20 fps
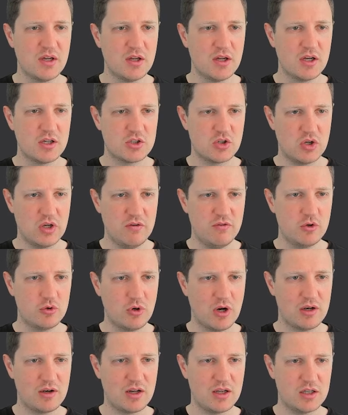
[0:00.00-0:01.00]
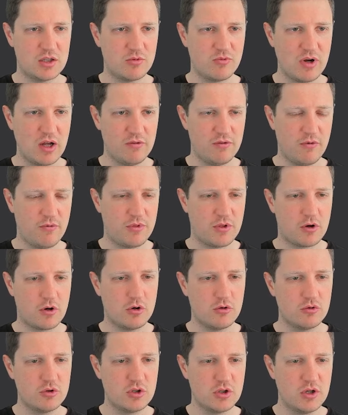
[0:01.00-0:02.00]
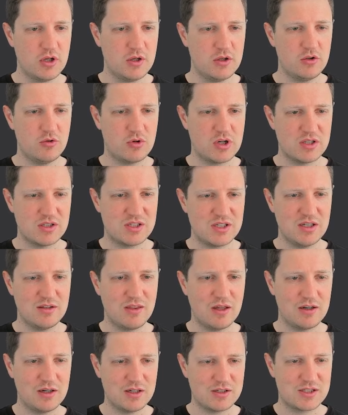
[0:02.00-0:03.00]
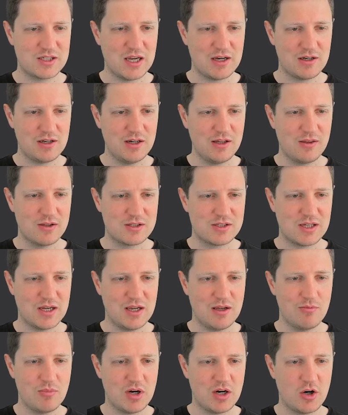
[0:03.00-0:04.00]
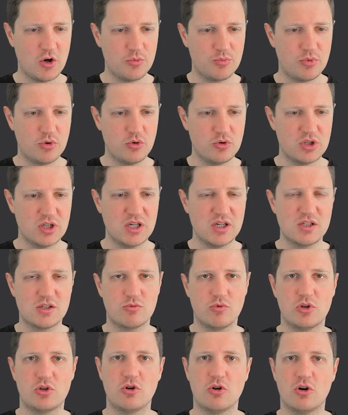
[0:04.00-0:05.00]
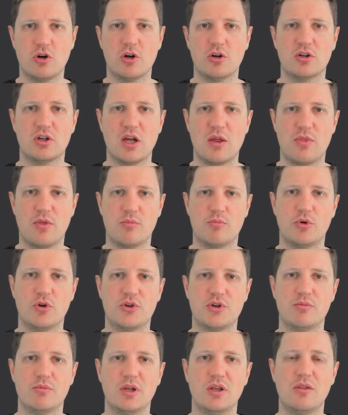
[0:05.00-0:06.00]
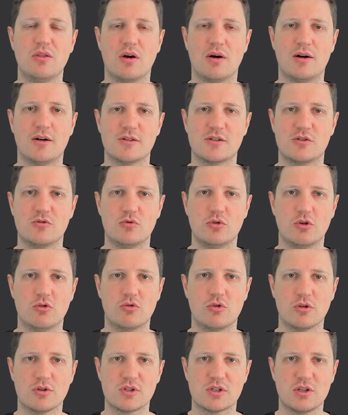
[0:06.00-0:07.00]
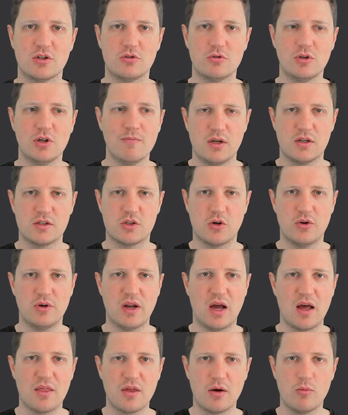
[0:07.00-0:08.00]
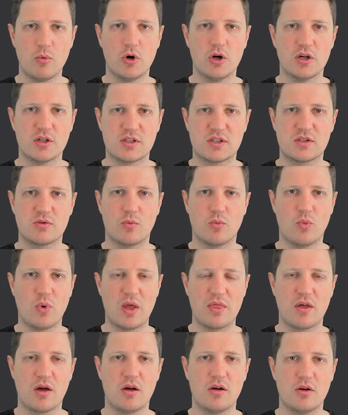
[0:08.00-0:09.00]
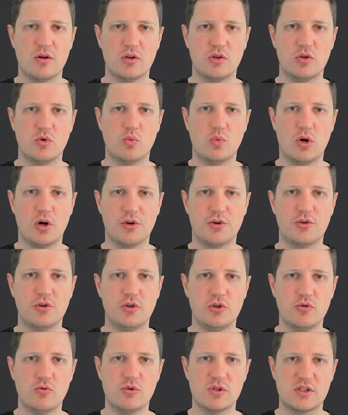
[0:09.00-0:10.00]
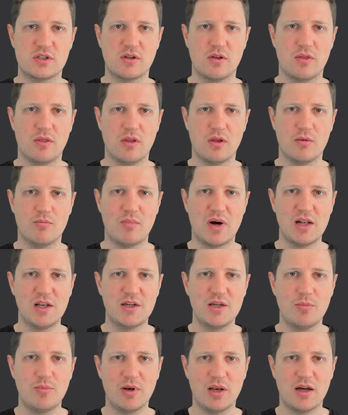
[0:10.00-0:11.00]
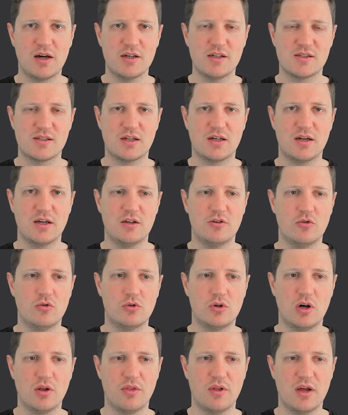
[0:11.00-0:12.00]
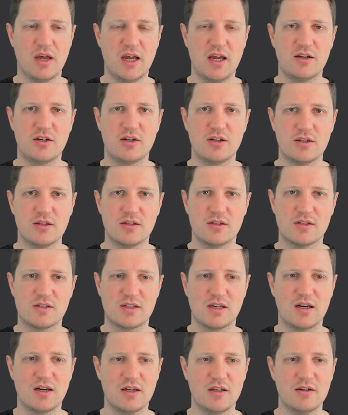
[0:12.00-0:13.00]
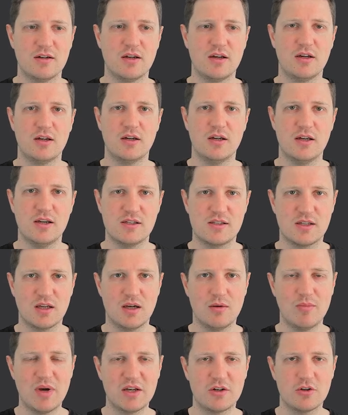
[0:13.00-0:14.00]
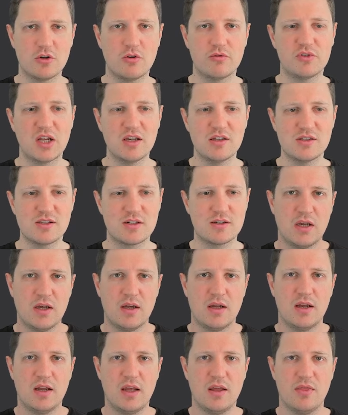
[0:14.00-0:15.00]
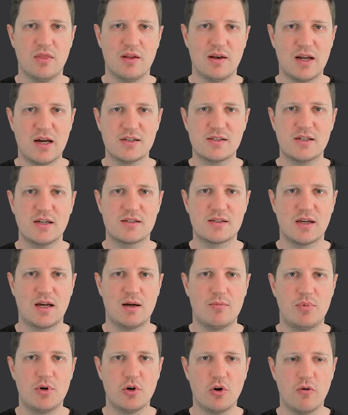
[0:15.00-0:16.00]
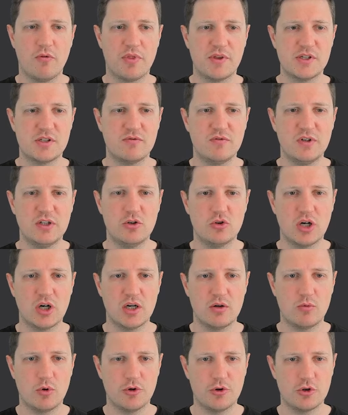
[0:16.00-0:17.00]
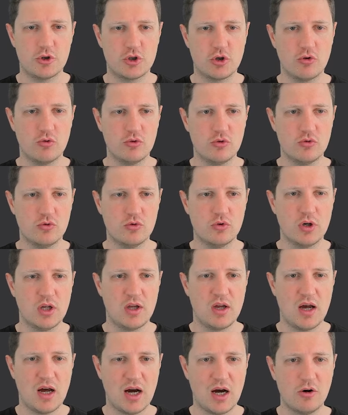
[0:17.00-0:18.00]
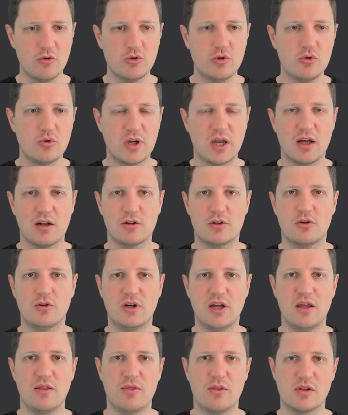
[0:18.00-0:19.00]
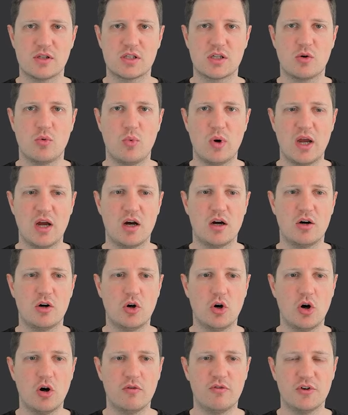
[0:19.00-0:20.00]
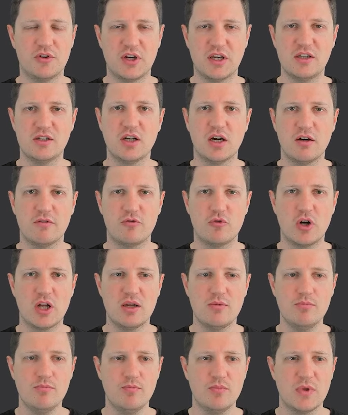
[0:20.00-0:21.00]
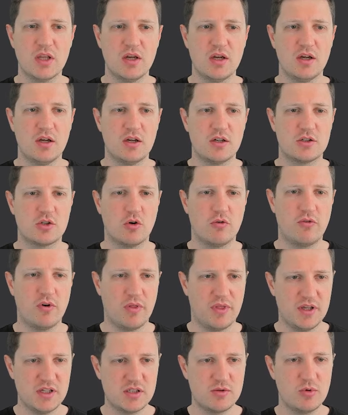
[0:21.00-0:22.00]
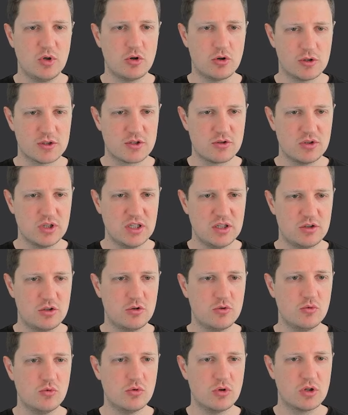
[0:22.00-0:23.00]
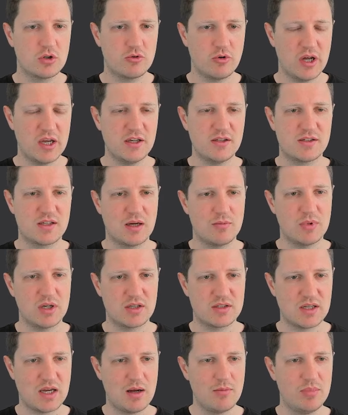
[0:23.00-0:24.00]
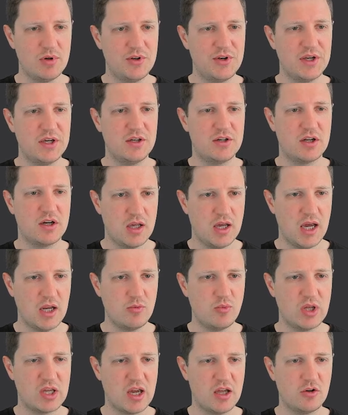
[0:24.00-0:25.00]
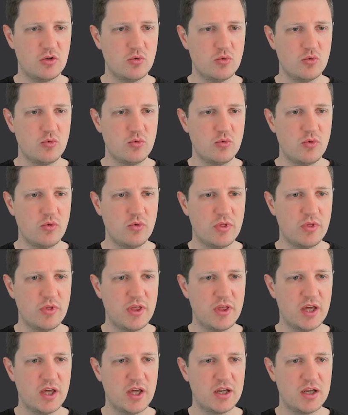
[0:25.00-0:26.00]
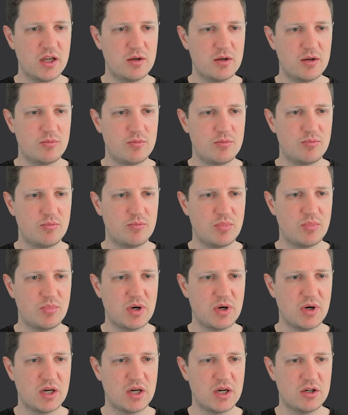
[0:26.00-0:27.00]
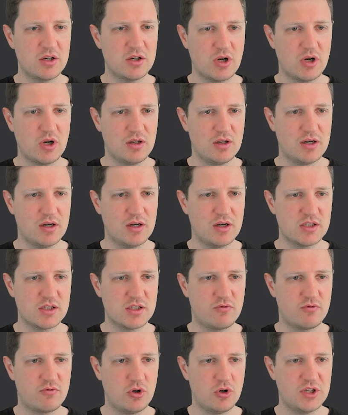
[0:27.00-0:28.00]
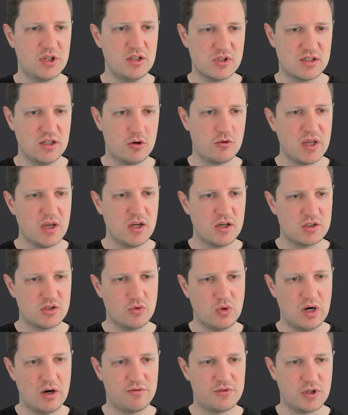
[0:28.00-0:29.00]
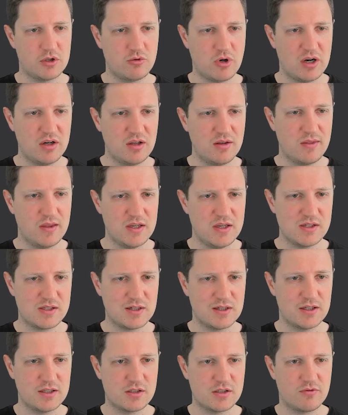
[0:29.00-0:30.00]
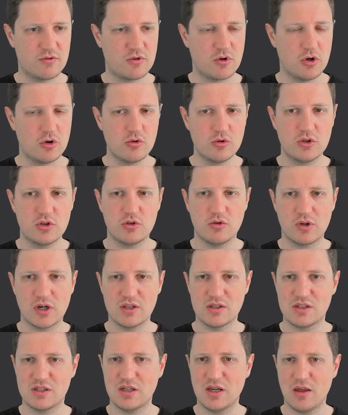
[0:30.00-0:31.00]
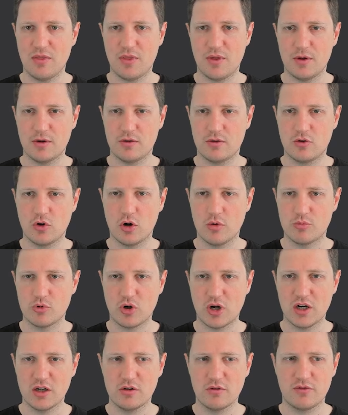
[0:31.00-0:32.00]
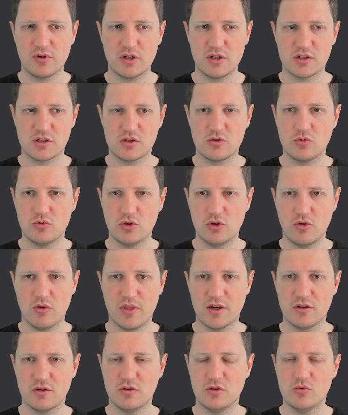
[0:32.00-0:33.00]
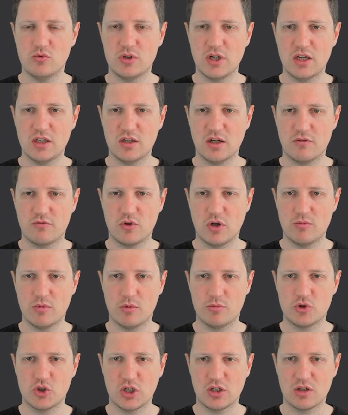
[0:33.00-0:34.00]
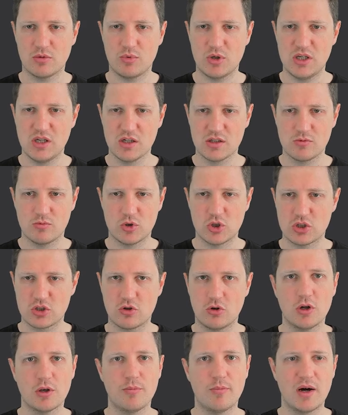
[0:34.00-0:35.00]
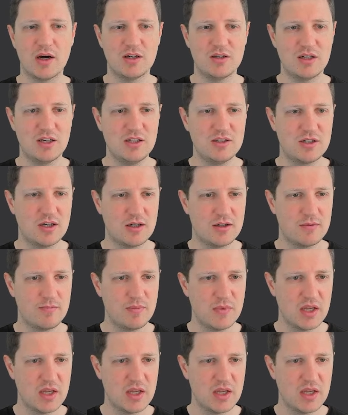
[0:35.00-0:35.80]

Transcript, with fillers: So if you run line 12 of the code, you can see that exactly the same output is returned at the bottom in the RStudio console. So in other words, whether you want to use the multiply sign or the head sign is a matter of taste. In the last example of this video, I want to show you how to calculate the square of a data frame. So for this, we also need to create some example data and we can do that by running lines 14 to 16 of the code. So after running these lines of code, you can see at the top right of RStudio that a new data frame object appears, which is called my data.